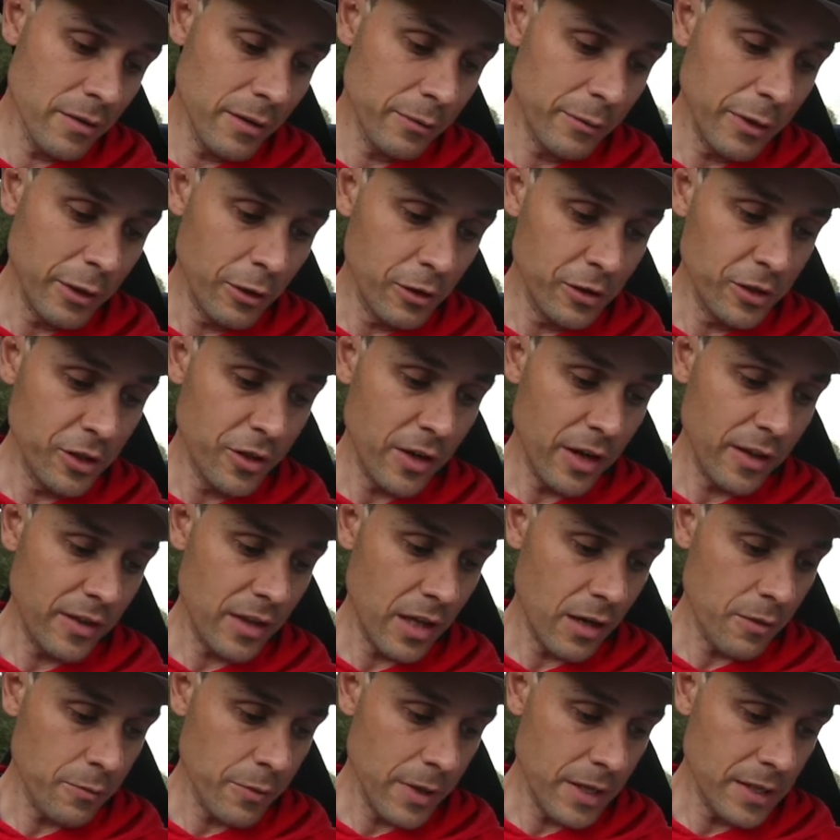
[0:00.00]
and we all know how
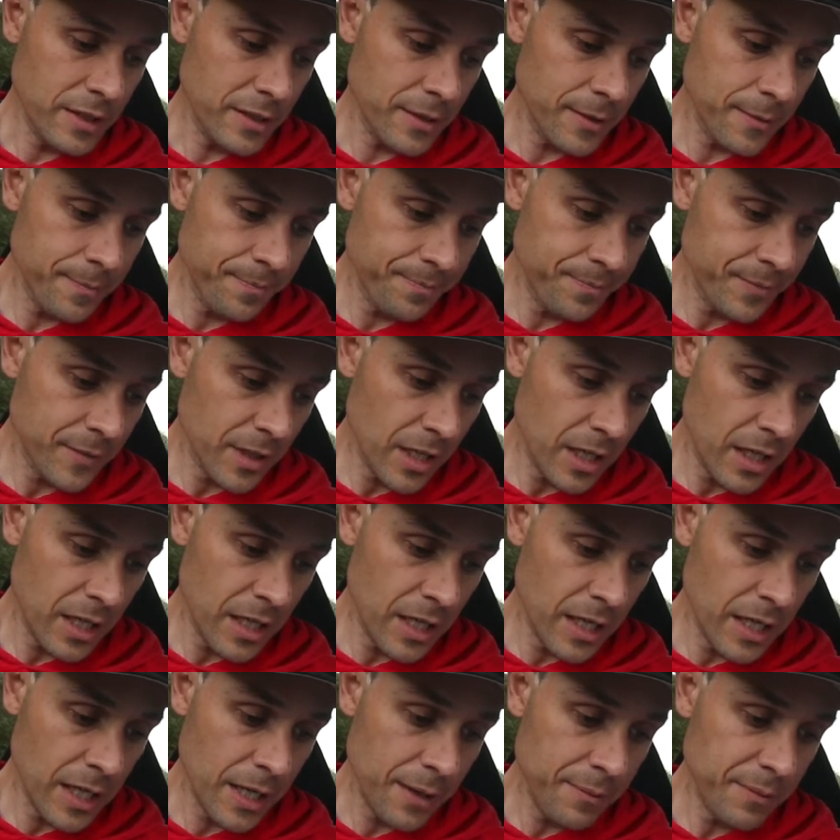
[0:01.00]
that went.
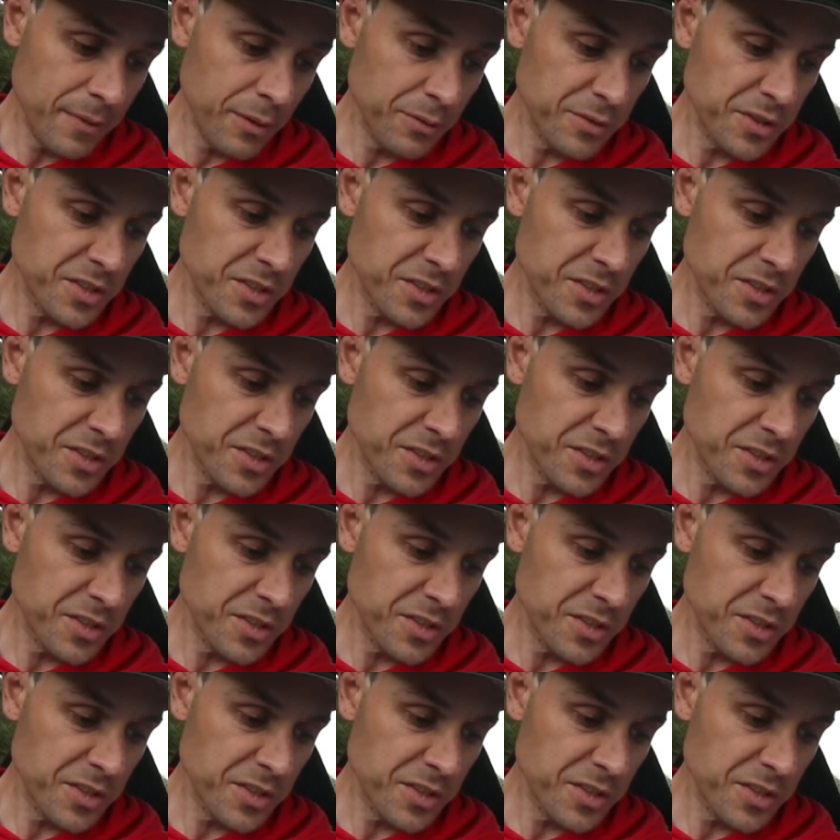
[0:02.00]
There